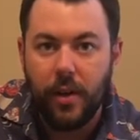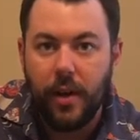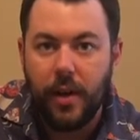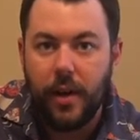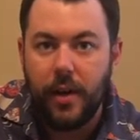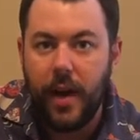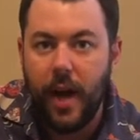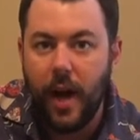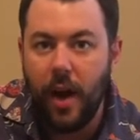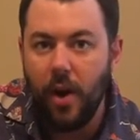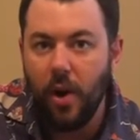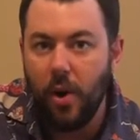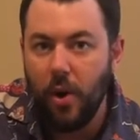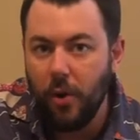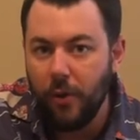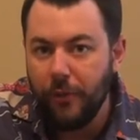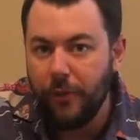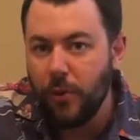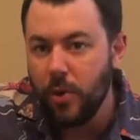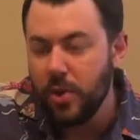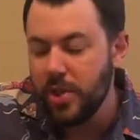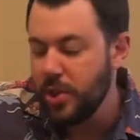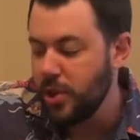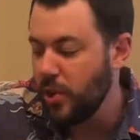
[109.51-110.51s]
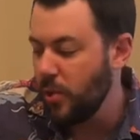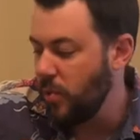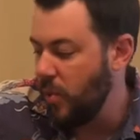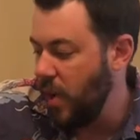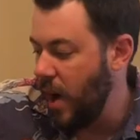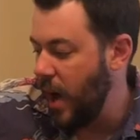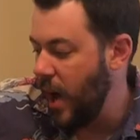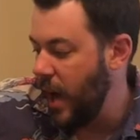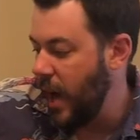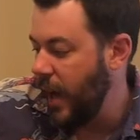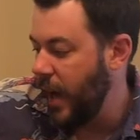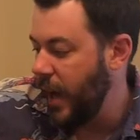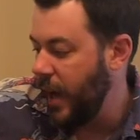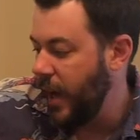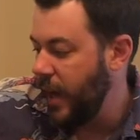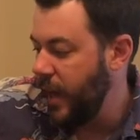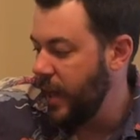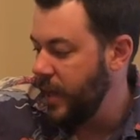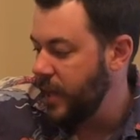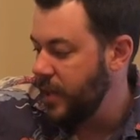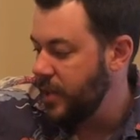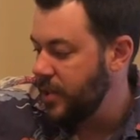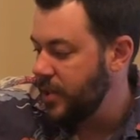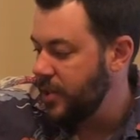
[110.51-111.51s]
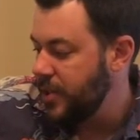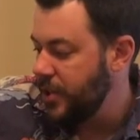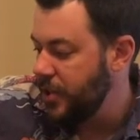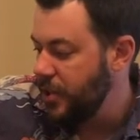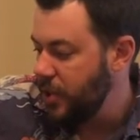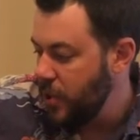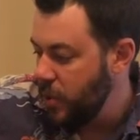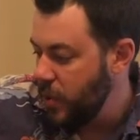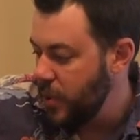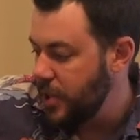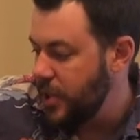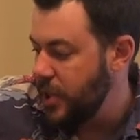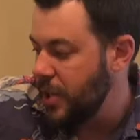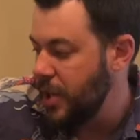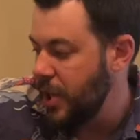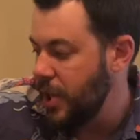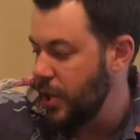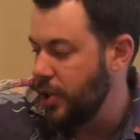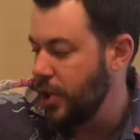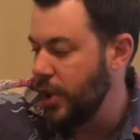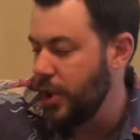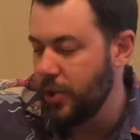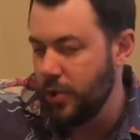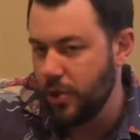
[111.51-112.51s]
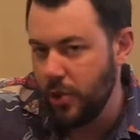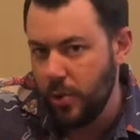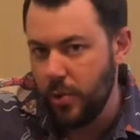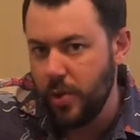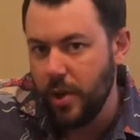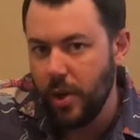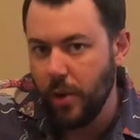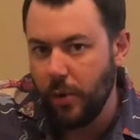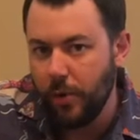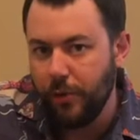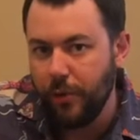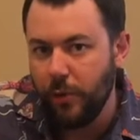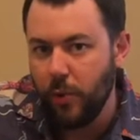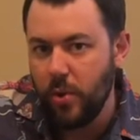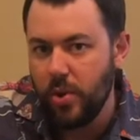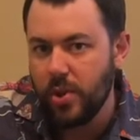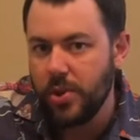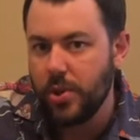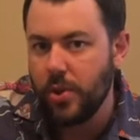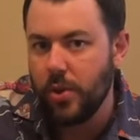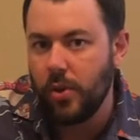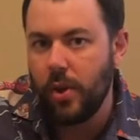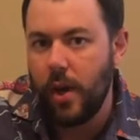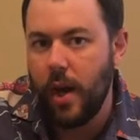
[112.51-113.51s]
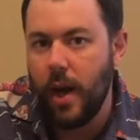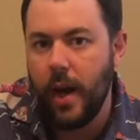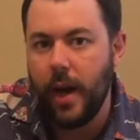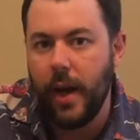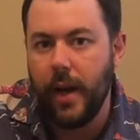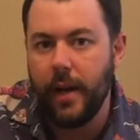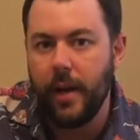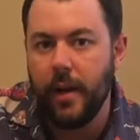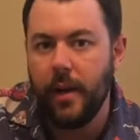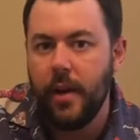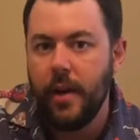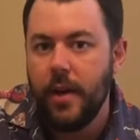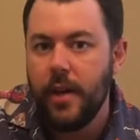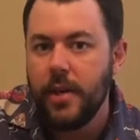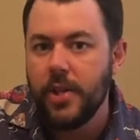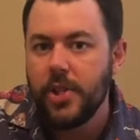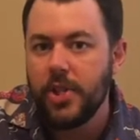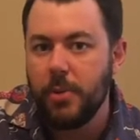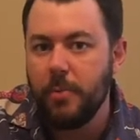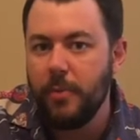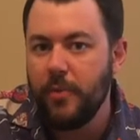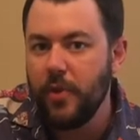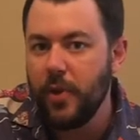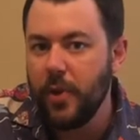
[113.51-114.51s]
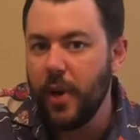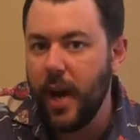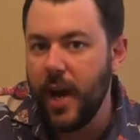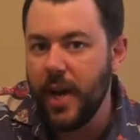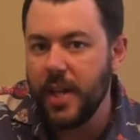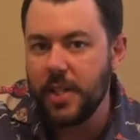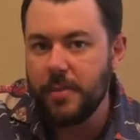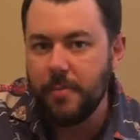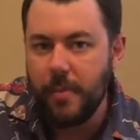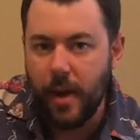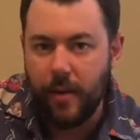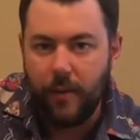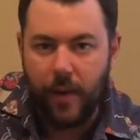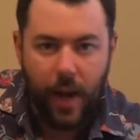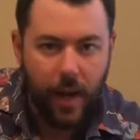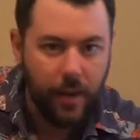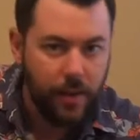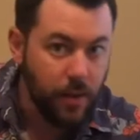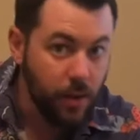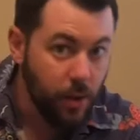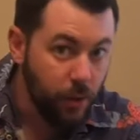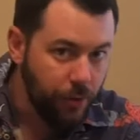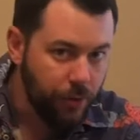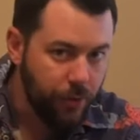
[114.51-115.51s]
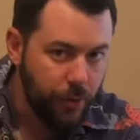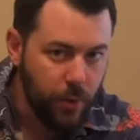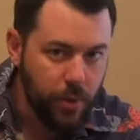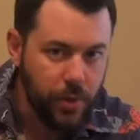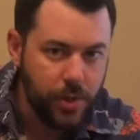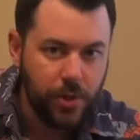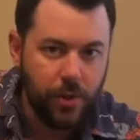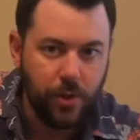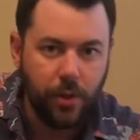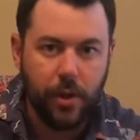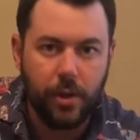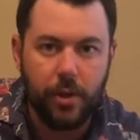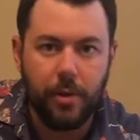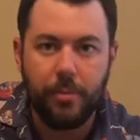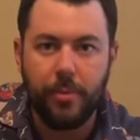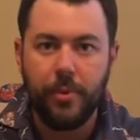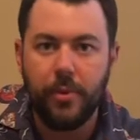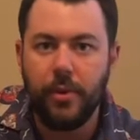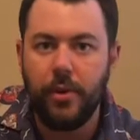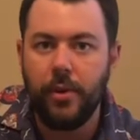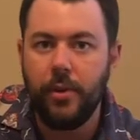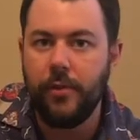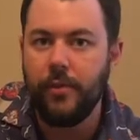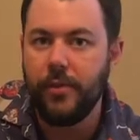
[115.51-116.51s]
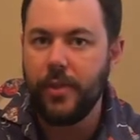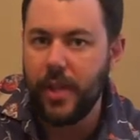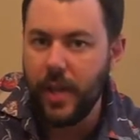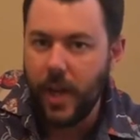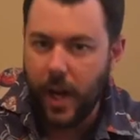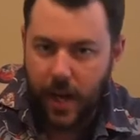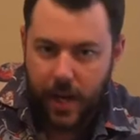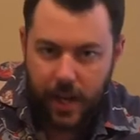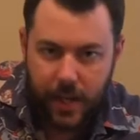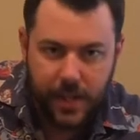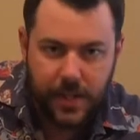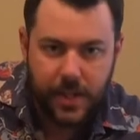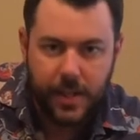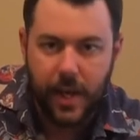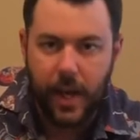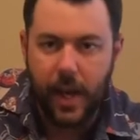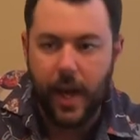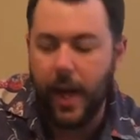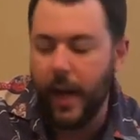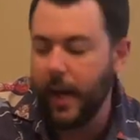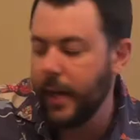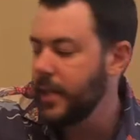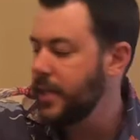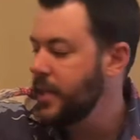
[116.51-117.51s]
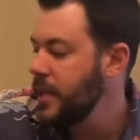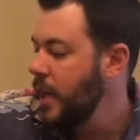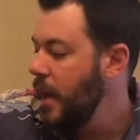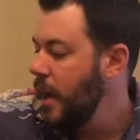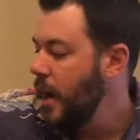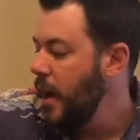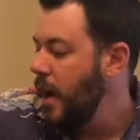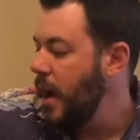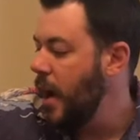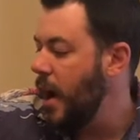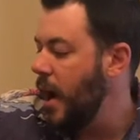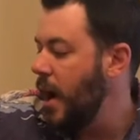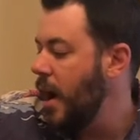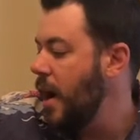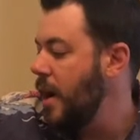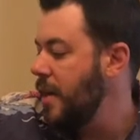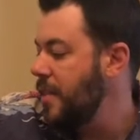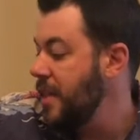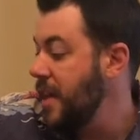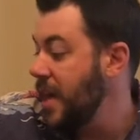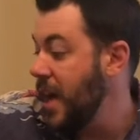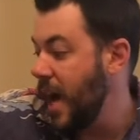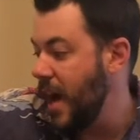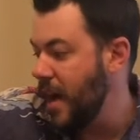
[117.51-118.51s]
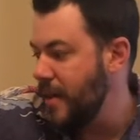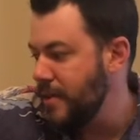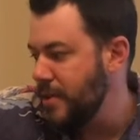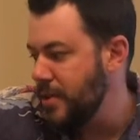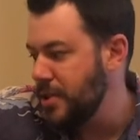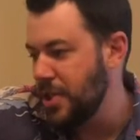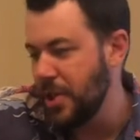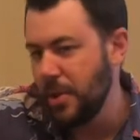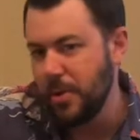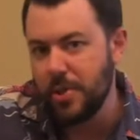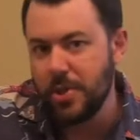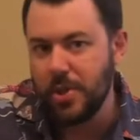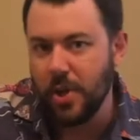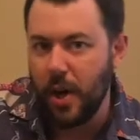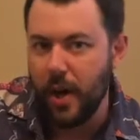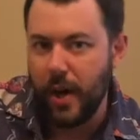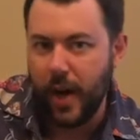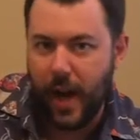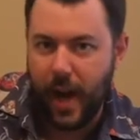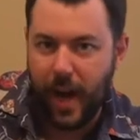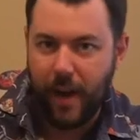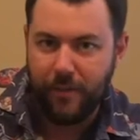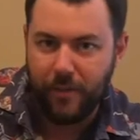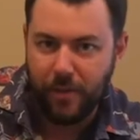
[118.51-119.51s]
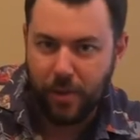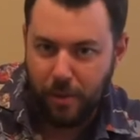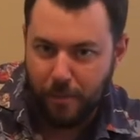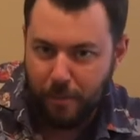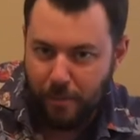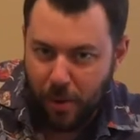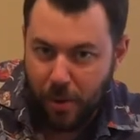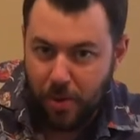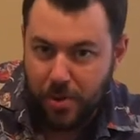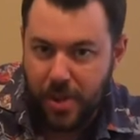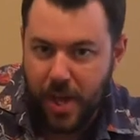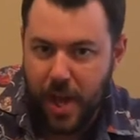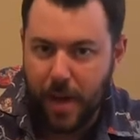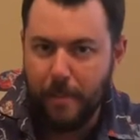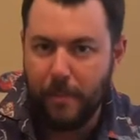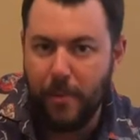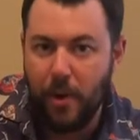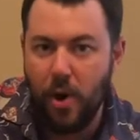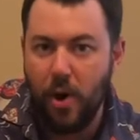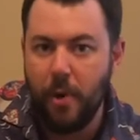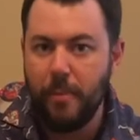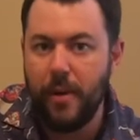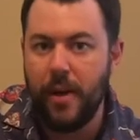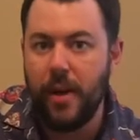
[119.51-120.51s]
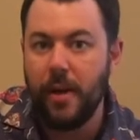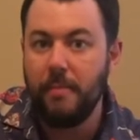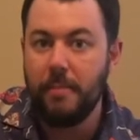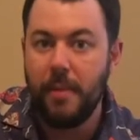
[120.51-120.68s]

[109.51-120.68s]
Now, Old Forester Rye is the newest addition to the Old Forester line. Some of you guys may have had the Old Forester 100 Proof, the 86, the ever so sought after birthday bourbon.